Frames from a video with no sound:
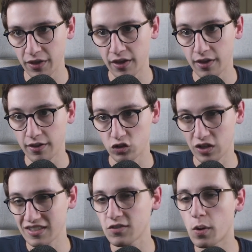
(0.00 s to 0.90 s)
So this
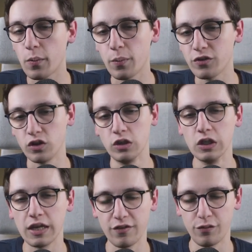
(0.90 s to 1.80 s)
is where we want to
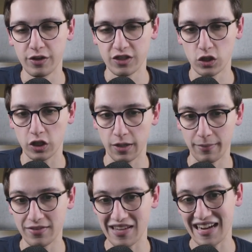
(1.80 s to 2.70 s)
look if we're talking
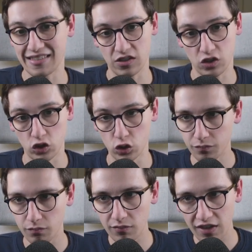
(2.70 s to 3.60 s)
about access control.
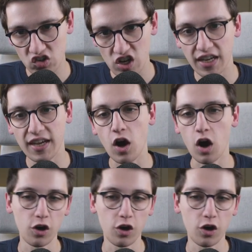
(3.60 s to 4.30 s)
Checking our